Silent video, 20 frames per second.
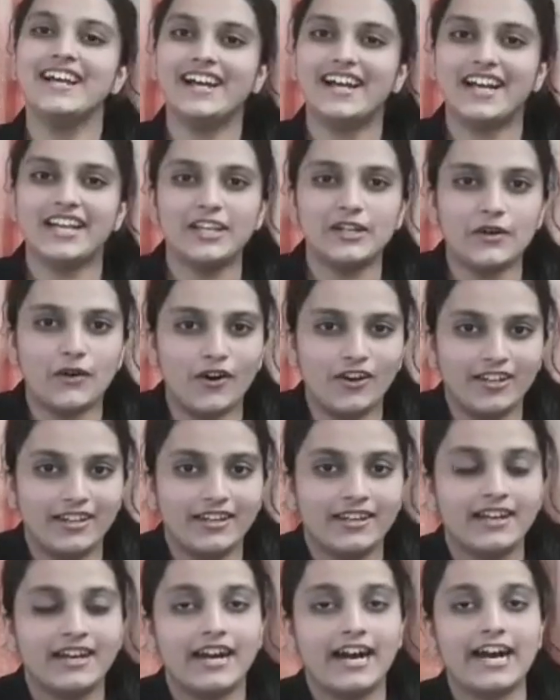Hello all,
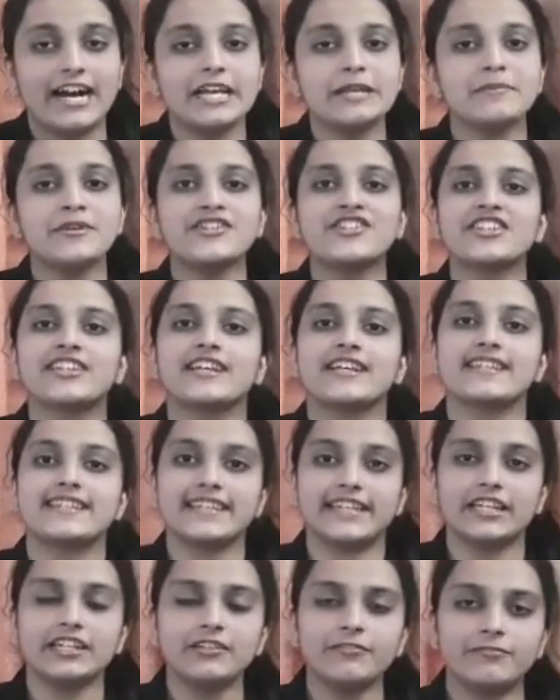I am Ishita
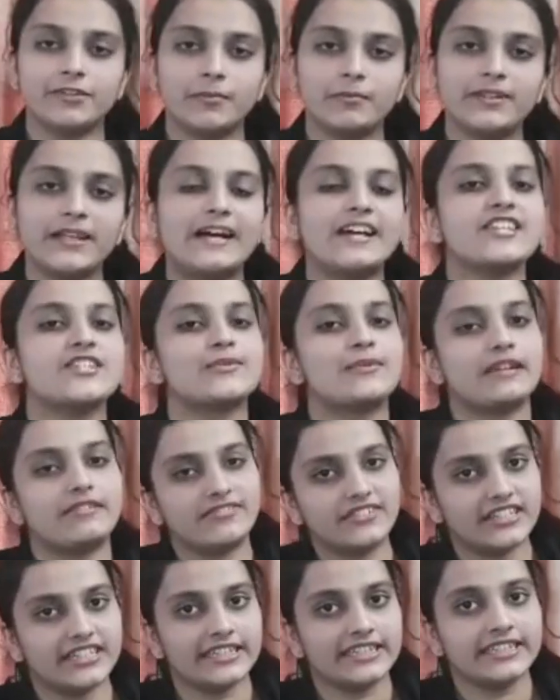Singh from class
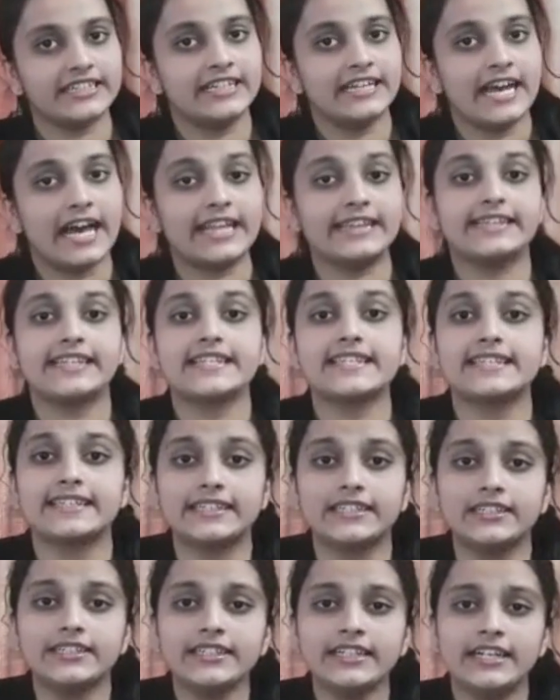12D and this
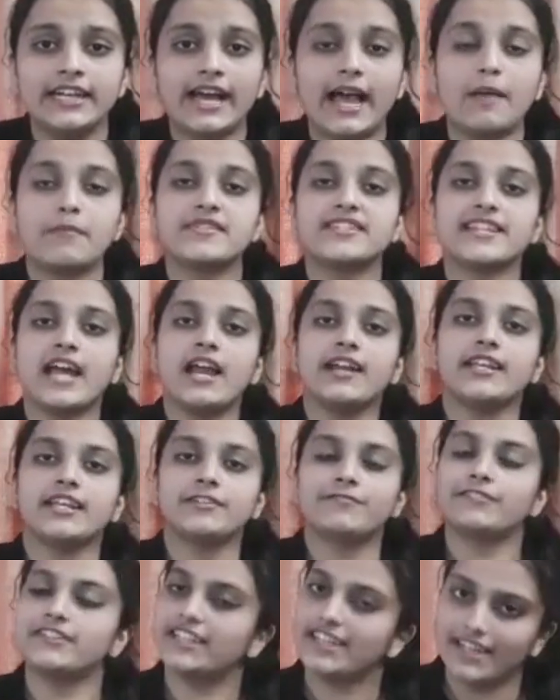year I'm
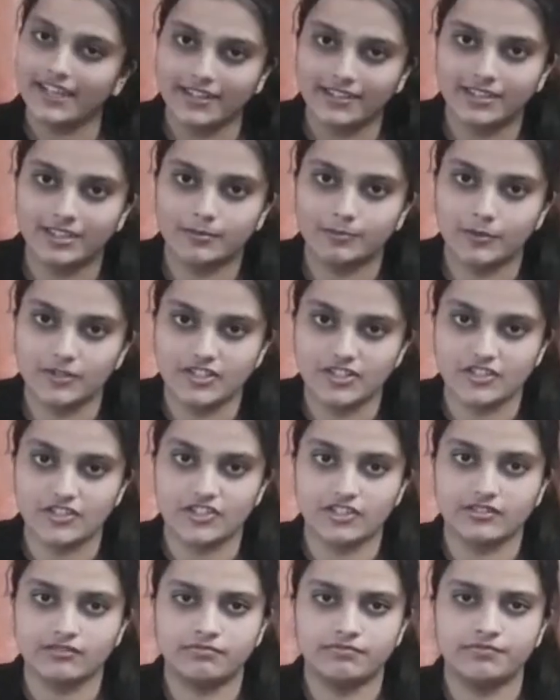standing for the head girl
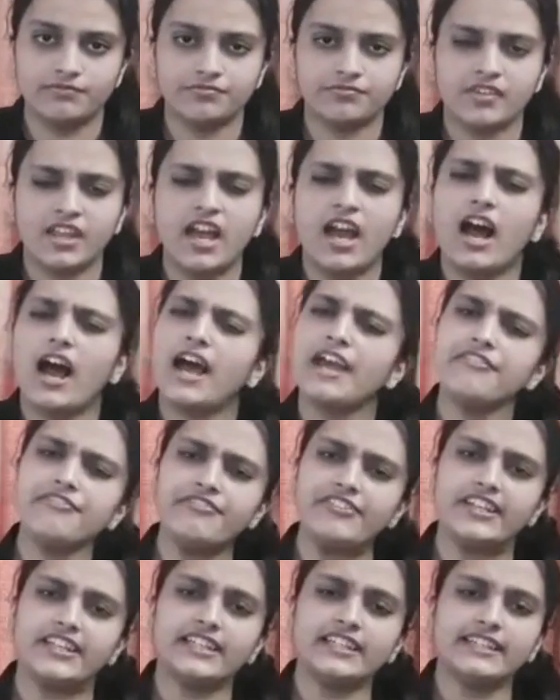position. I
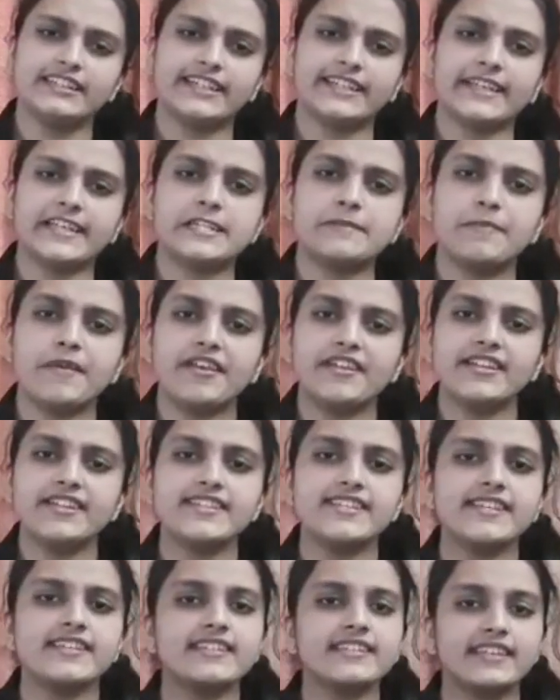feel that
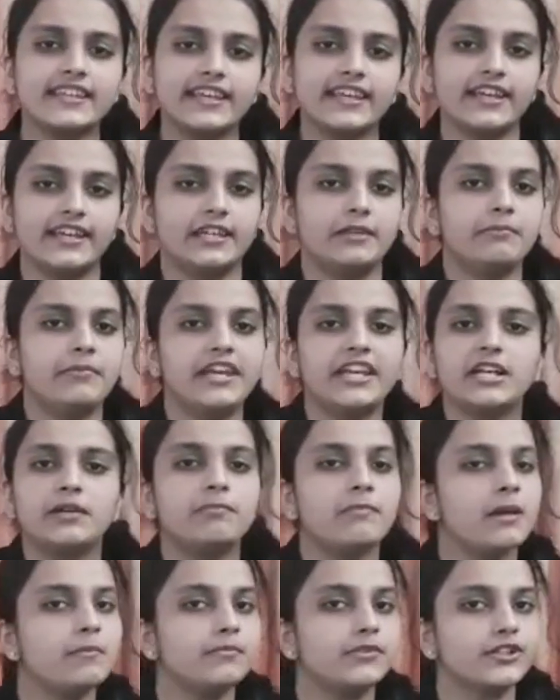experience is key in being a
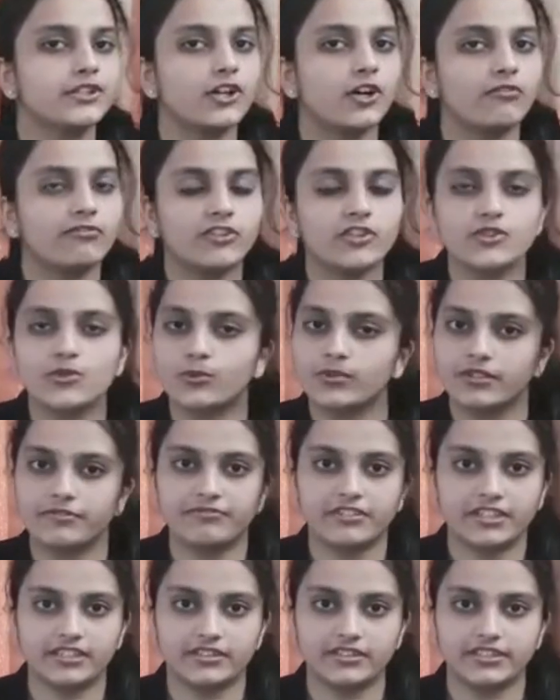member of the student
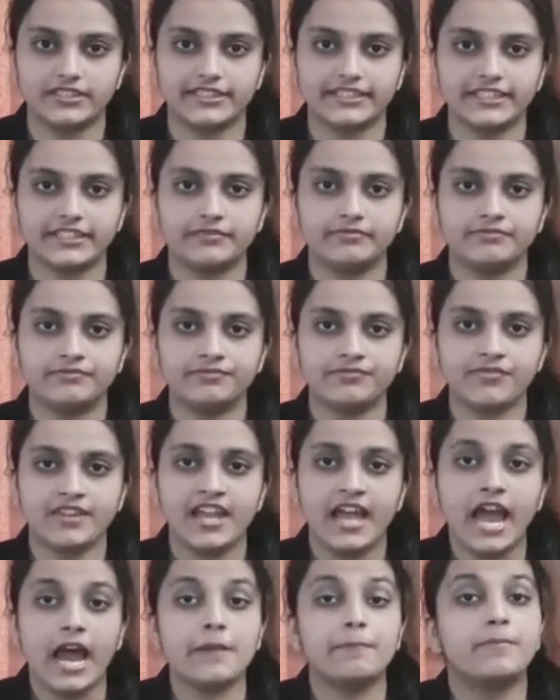fraternity.
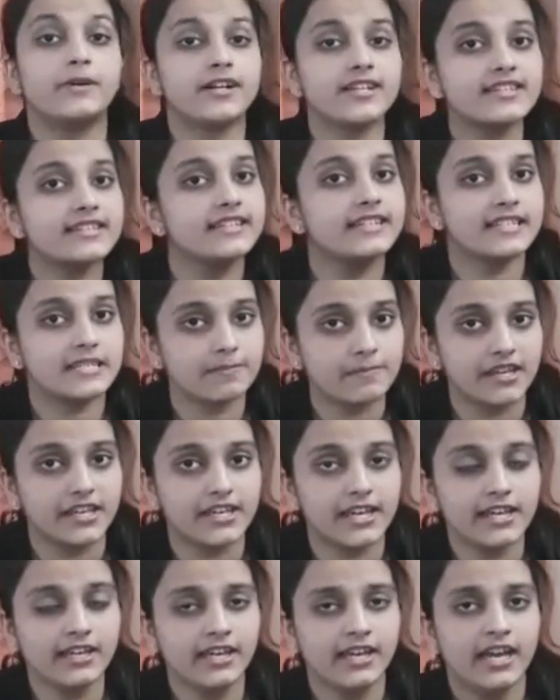And personally
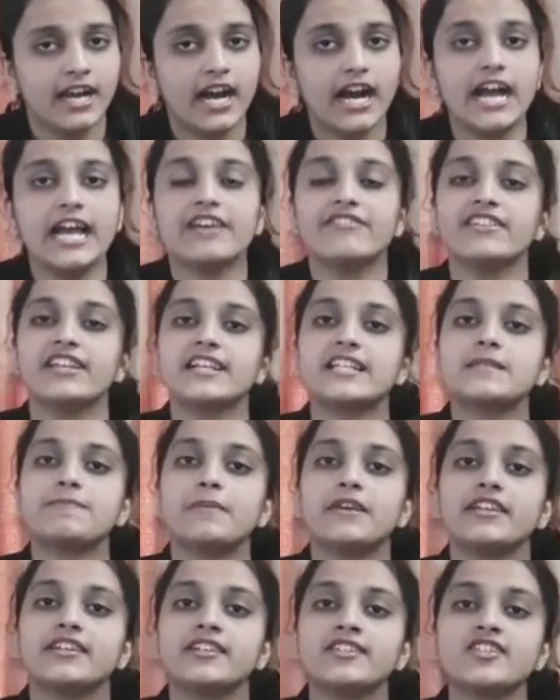speaking, I have an
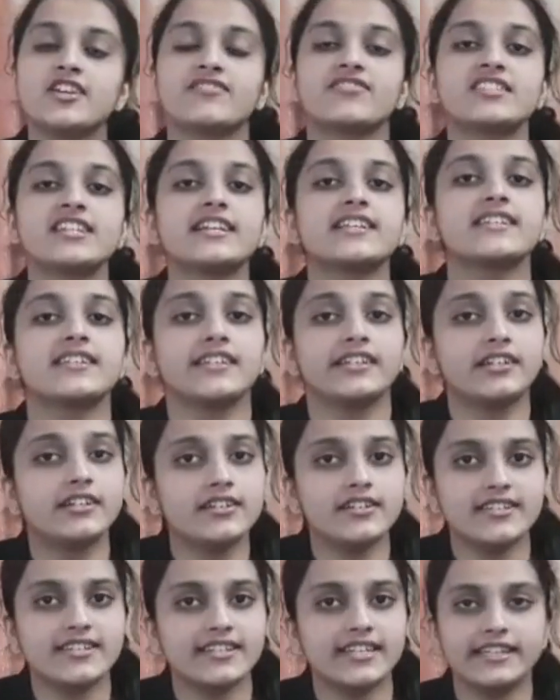experience of 6
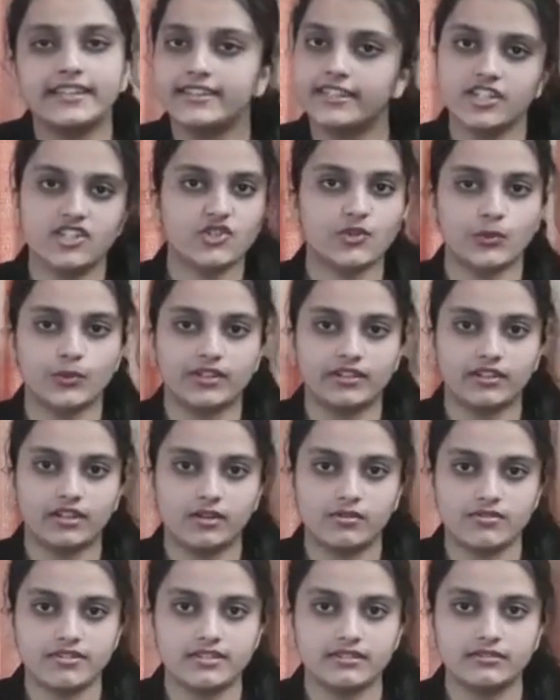years in this student
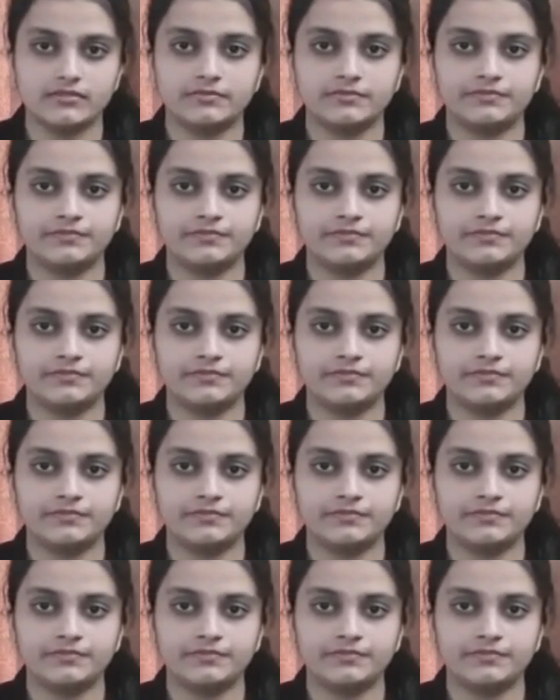council.